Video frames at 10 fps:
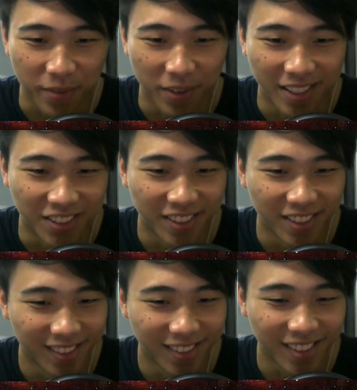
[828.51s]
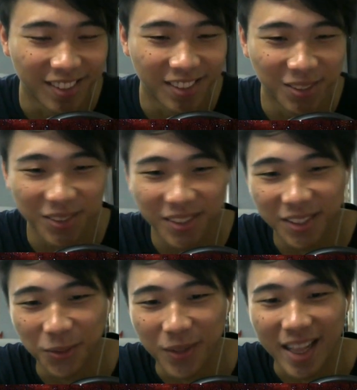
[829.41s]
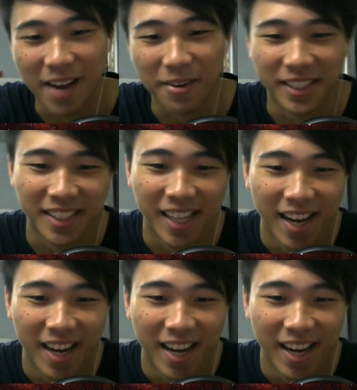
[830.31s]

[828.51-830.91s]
Right, it's just too hilarious.